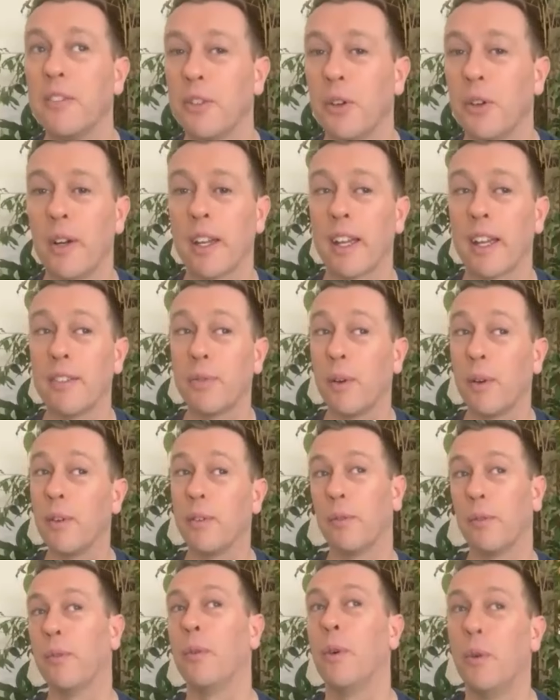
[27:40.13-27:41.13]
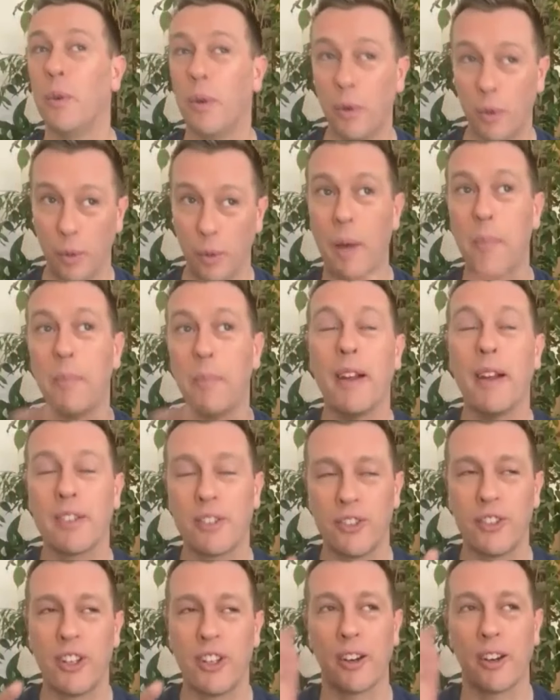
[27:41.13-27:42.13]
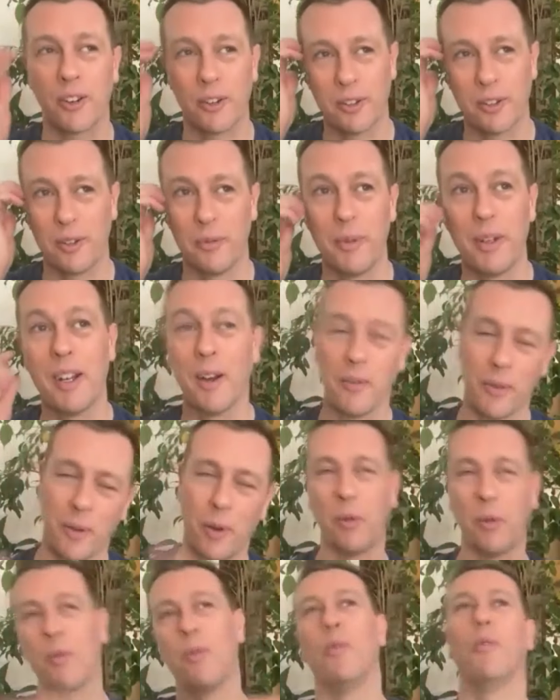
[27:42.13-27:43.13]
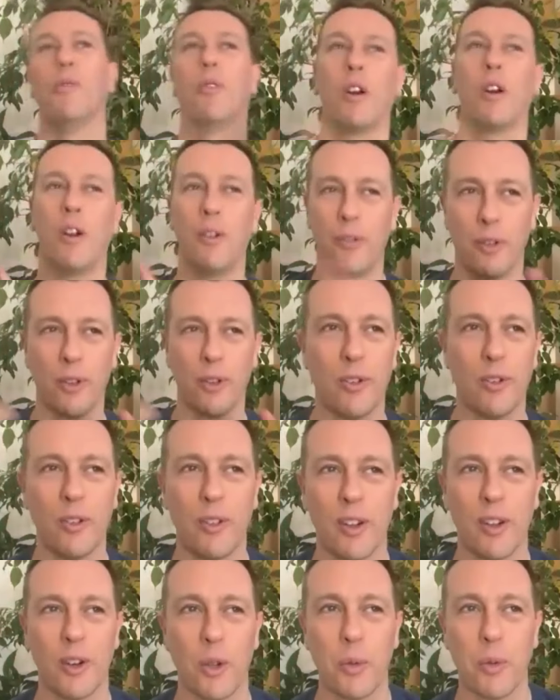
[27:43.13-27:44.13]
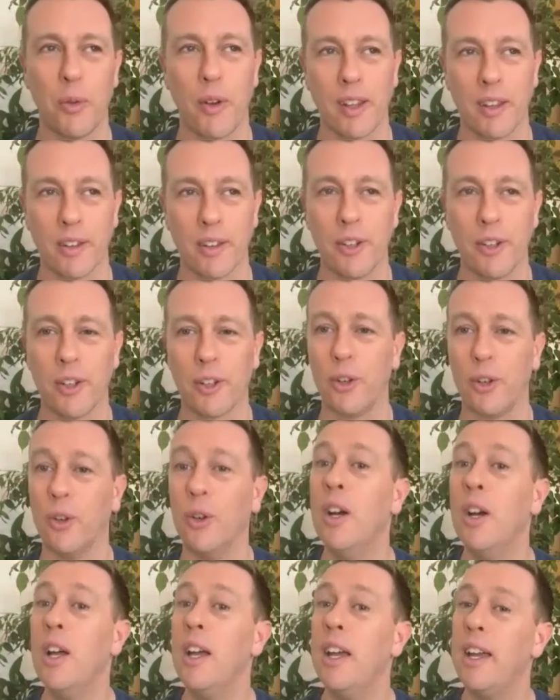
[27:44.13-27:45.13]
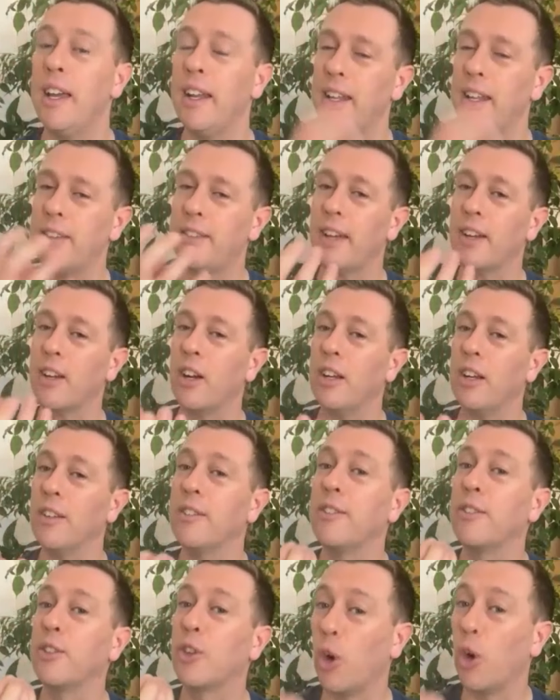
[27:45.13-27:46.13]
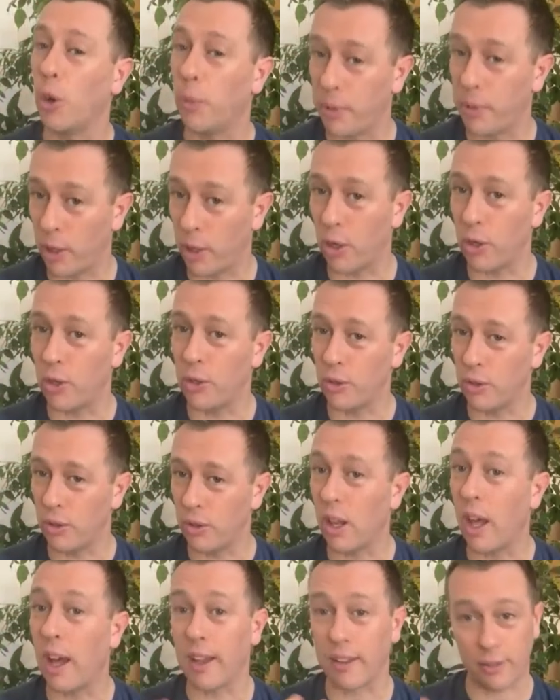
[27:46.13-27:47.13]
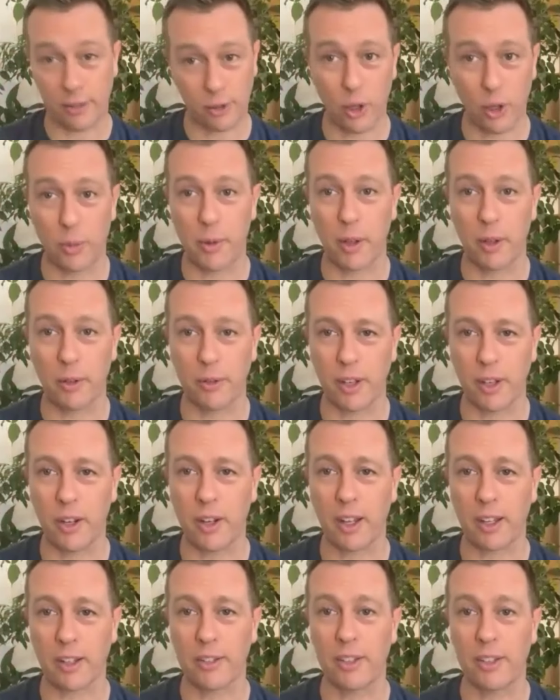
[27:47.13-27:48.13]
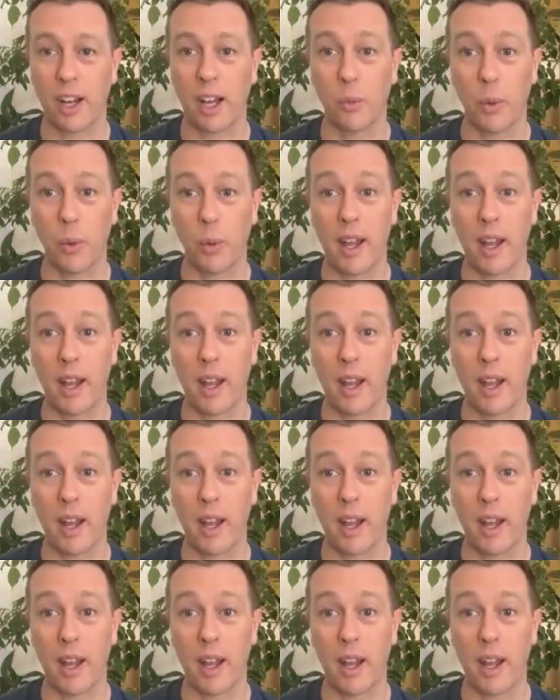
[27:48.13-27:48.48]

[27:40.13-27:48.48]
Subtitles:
So I guess we'll come back to chakras in a minute, and we'll go for a loop around the circle. It is that kind of Scorpio, like Scorpio zodiac sign.